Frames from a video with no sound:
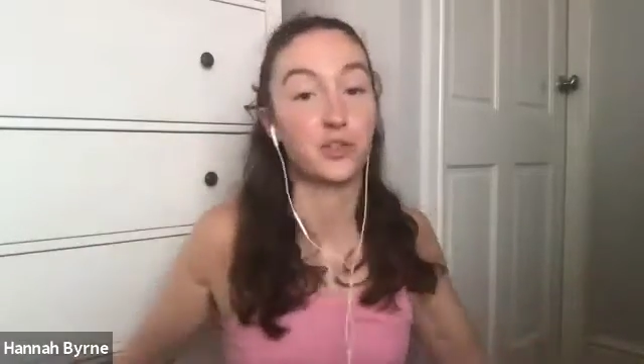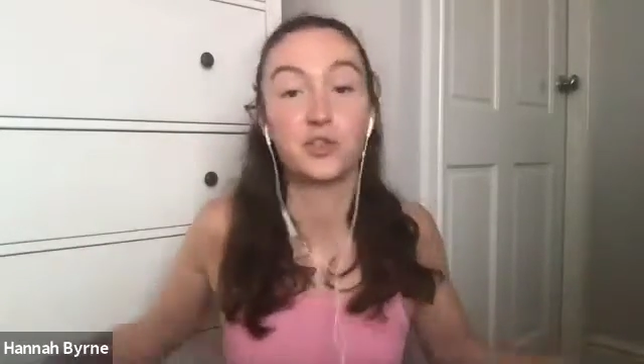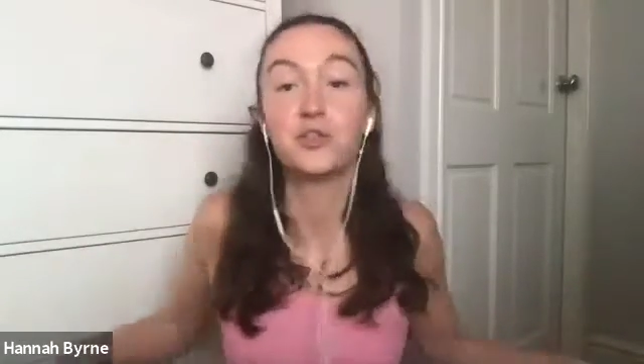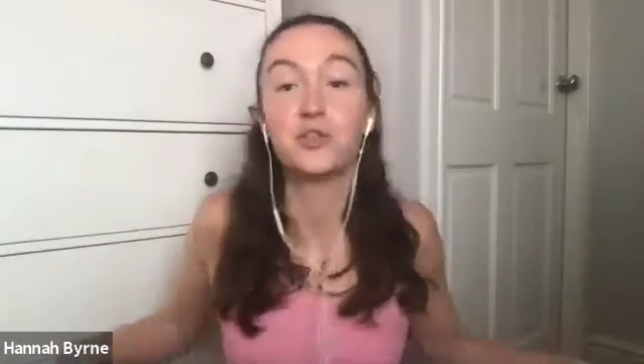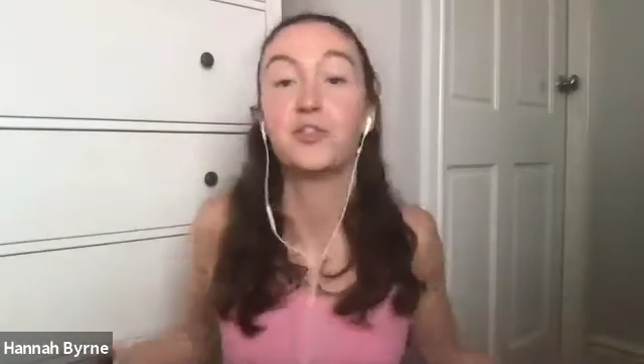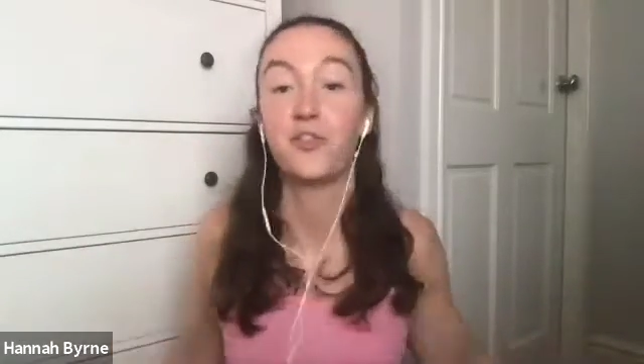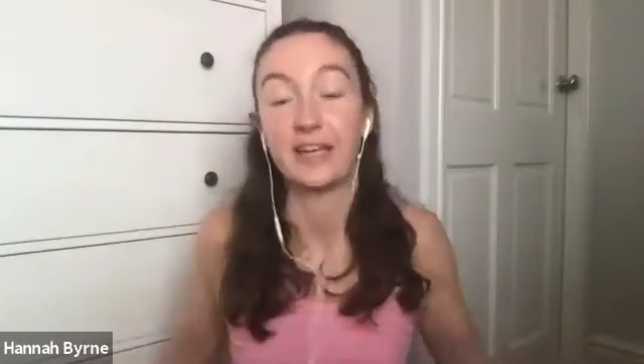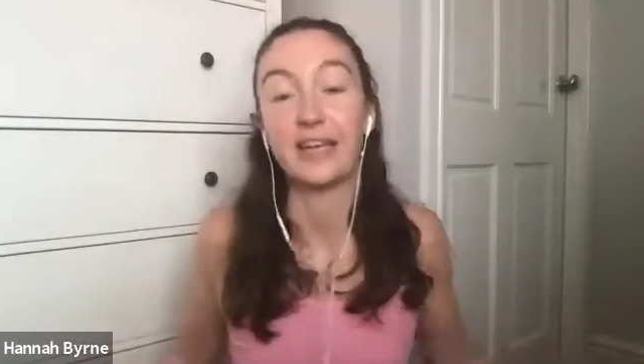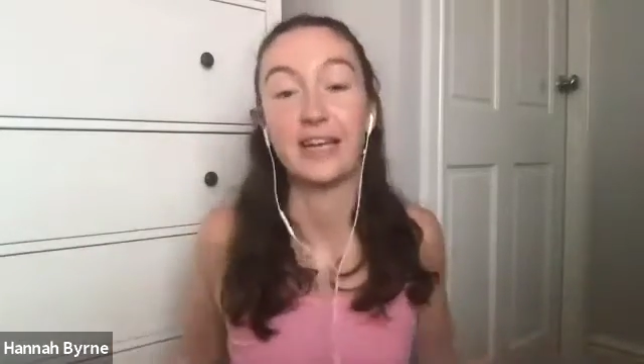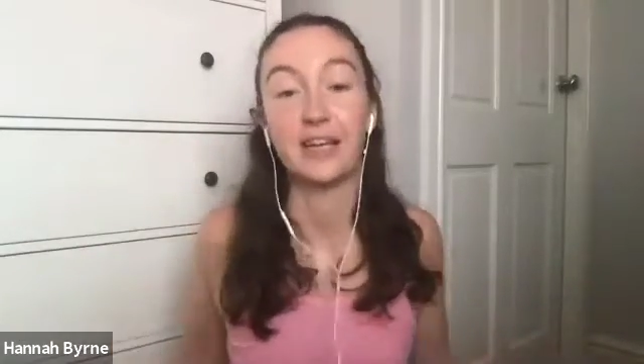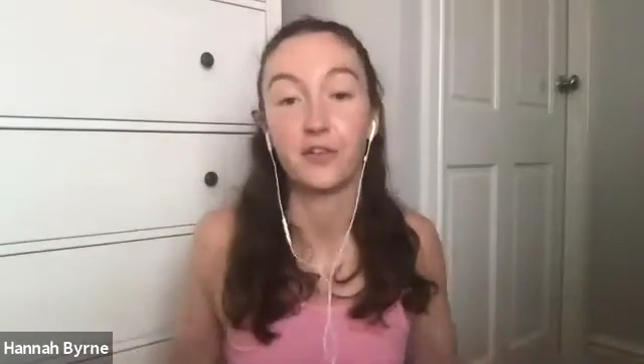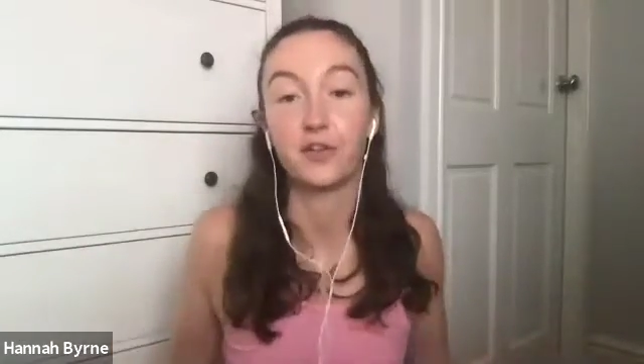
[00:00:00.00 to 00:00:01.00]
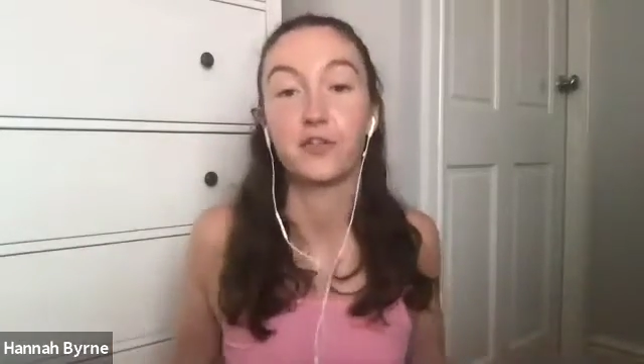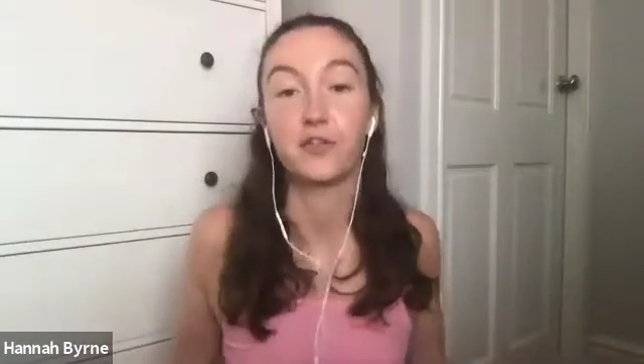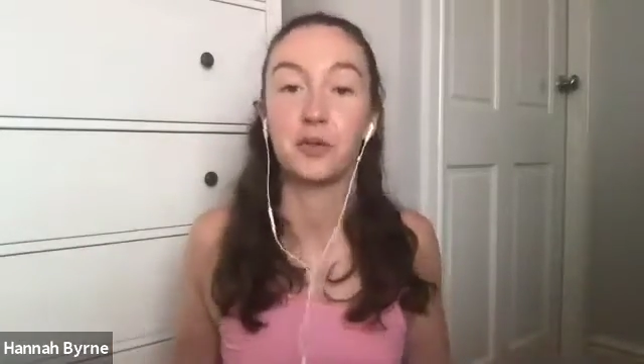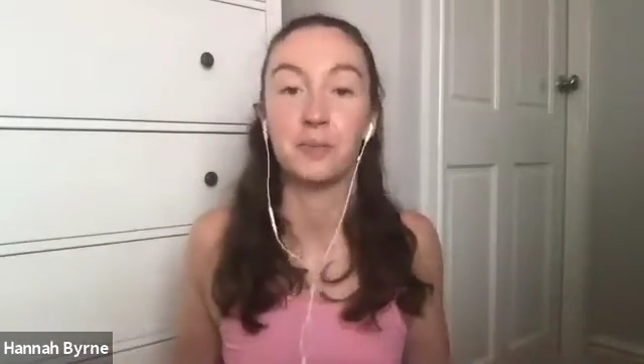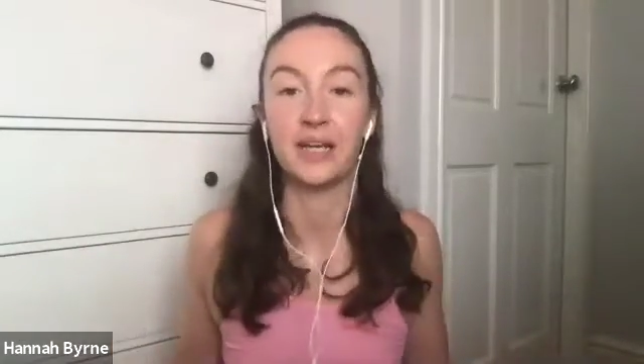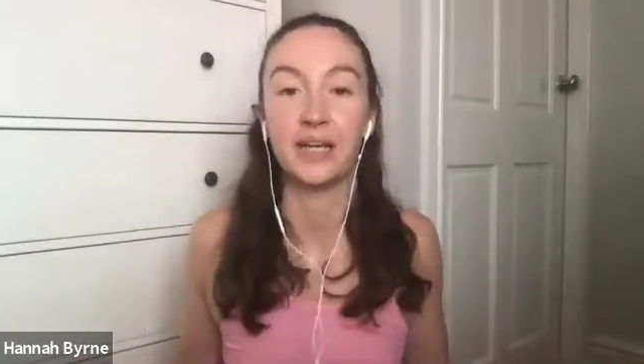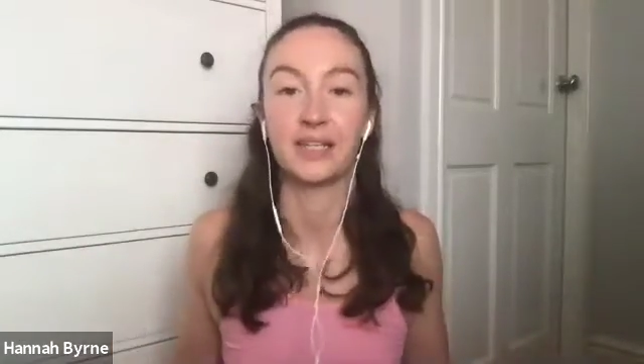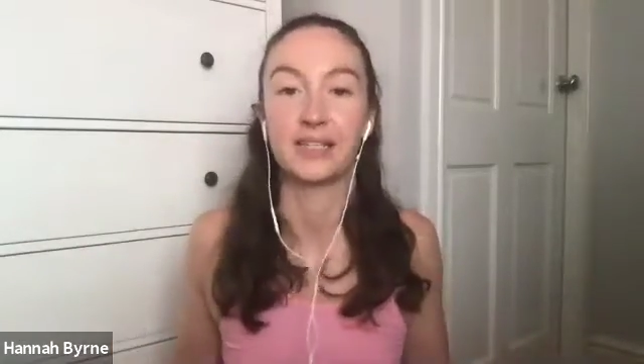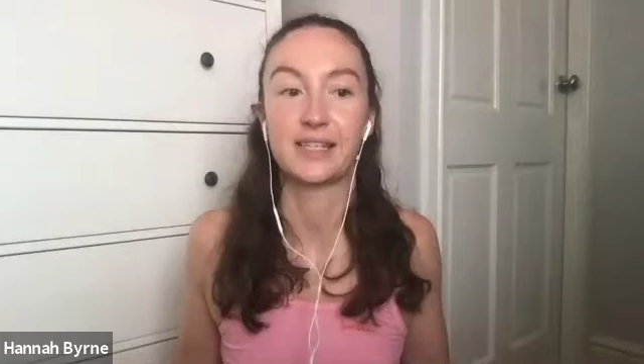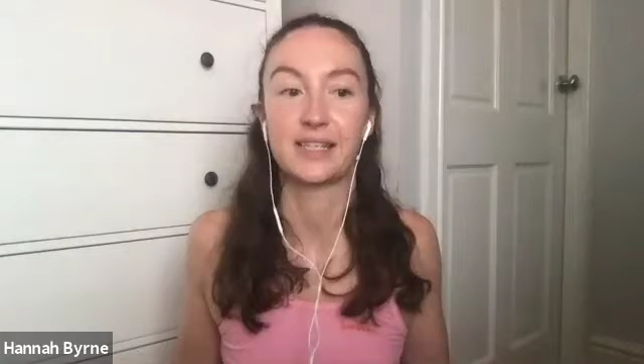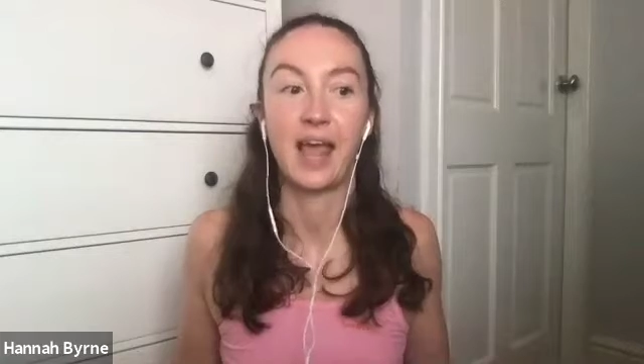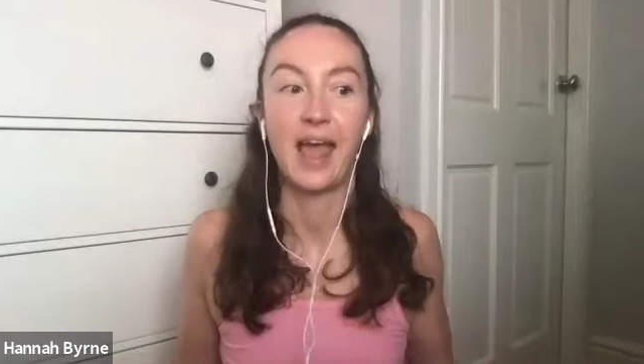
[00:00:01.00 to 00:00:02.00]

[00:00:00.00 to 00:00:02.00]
just feel it for a few minutes,